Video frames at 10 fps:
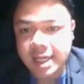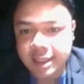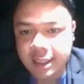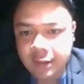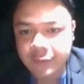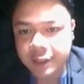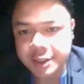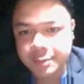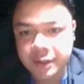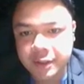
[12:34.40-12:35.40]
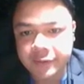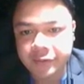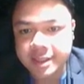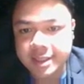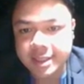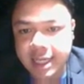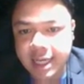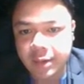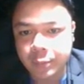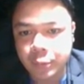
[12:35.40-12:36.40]
it is also important to
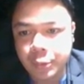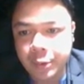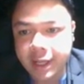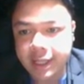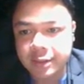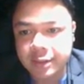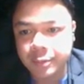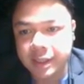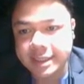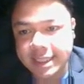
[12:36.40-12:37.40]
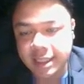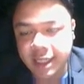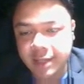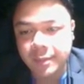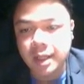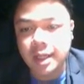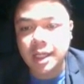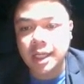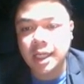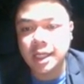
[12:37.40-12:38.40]
communicate how the course will
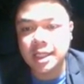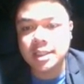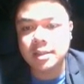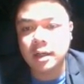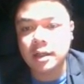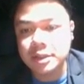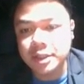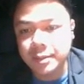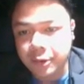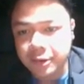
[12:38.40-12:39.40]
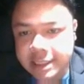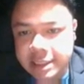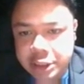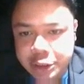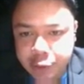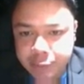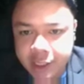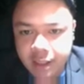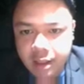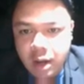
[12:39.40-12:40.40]
be meaningful and useful. Okay,
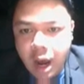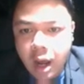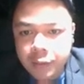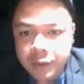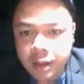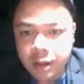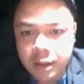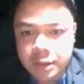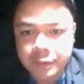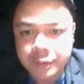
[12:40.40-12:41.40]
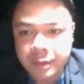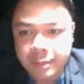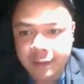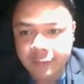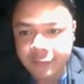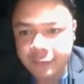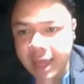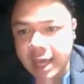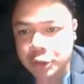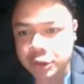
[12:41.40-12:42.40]
one way to do
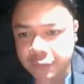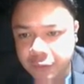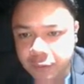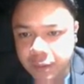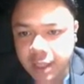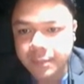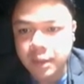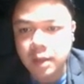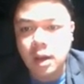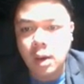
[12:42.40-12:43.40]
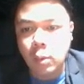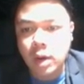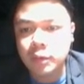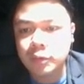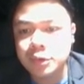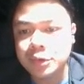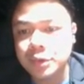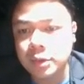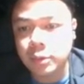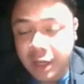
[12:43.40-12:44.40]
this is by sharing a
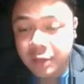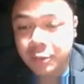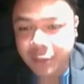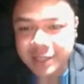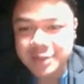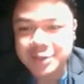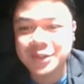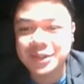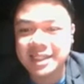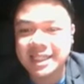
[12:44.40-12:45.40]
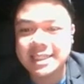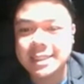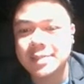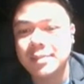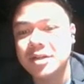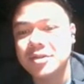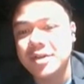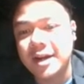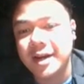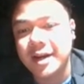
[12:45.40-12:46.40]
testimonial or example of how other
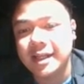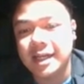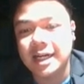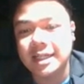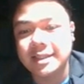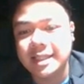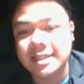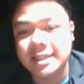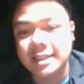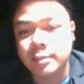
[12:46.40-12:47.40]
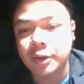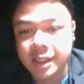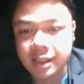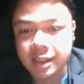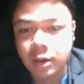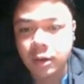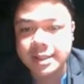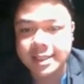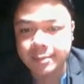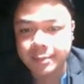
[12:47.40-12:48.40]
trainees has benefited from the course. Okay,